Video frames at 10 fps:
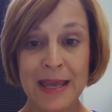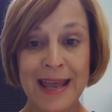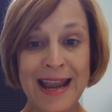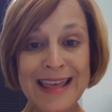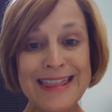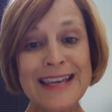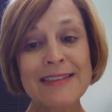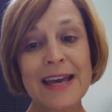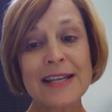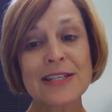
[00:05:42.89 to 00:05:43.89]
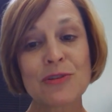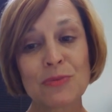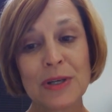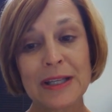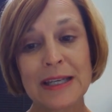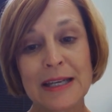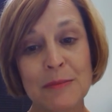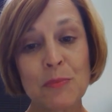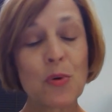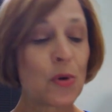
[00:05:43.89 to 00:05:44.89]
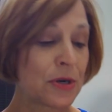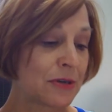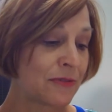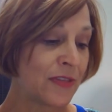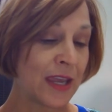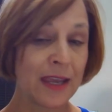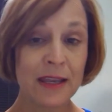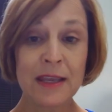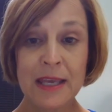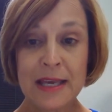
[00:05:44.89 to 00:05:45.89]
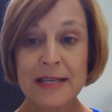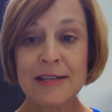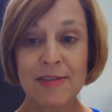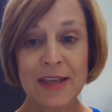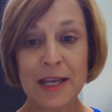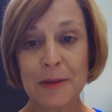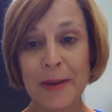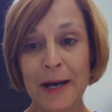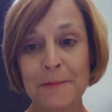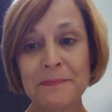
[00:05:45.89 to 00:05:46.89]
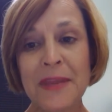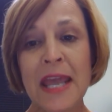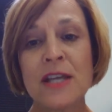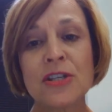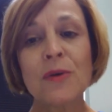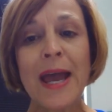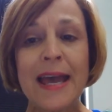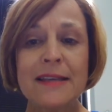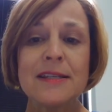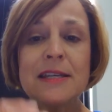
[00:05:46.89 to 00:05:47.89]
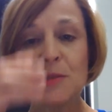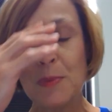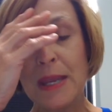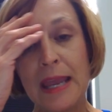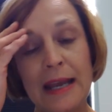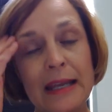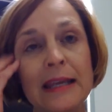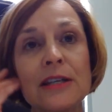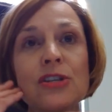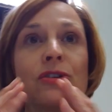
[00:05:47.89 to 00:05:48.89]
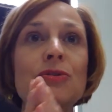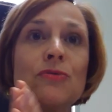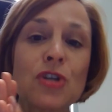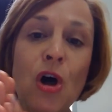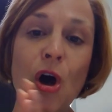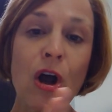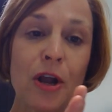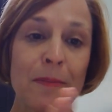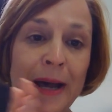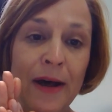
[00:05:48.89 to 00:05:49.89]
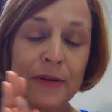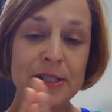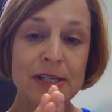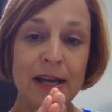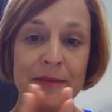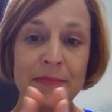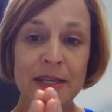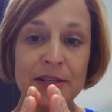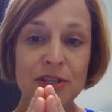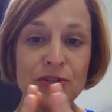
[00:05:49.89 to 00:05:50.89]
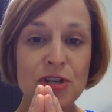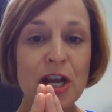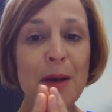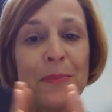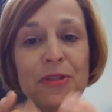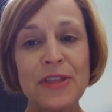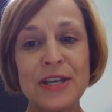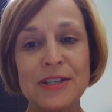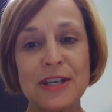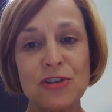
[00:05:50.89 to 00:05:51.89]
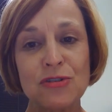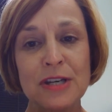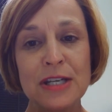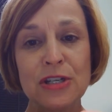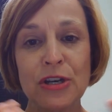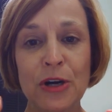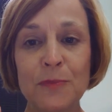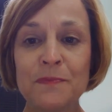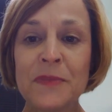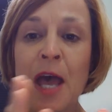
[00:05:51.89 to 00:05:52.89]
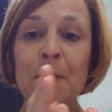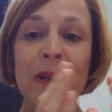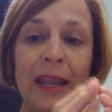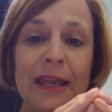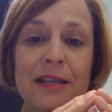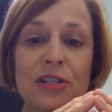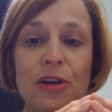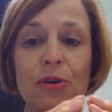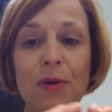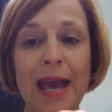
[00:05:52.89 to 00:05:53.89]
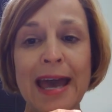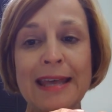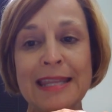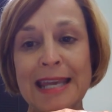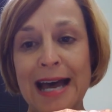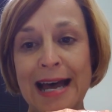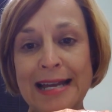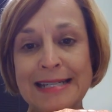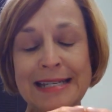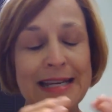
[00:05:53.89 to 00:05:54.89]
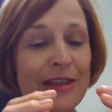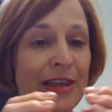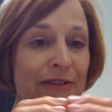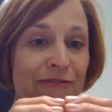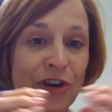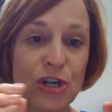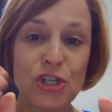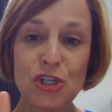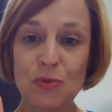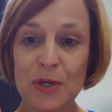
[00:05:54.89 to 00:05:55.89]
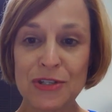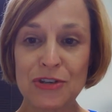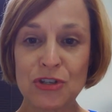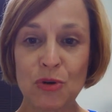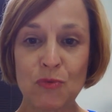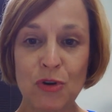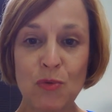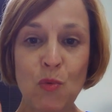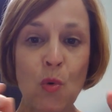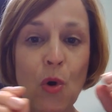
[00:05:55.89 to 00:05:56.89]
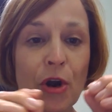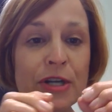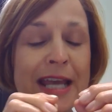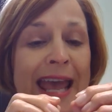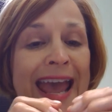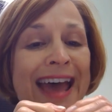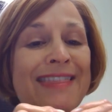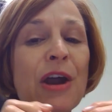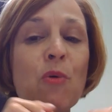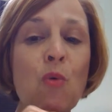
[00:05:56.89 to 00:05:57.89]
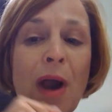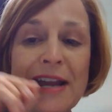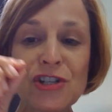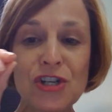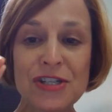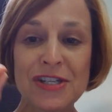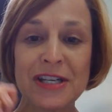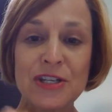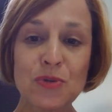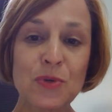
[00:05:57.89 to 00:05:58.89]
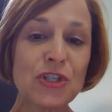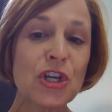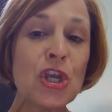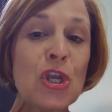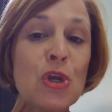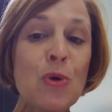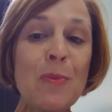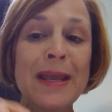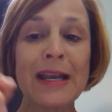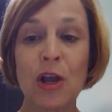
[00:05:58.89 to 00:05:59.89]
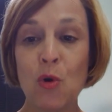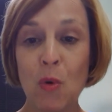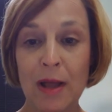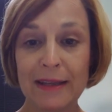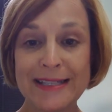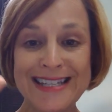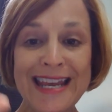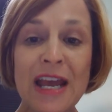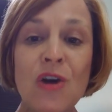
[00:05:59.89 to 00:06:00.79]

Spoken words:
And I think that's the really important thing to think about. So as he's beginning to talk about this, there's a couple things that you need to know. Plato had the idea that virtue was its own reward and that righteousness was a human quality.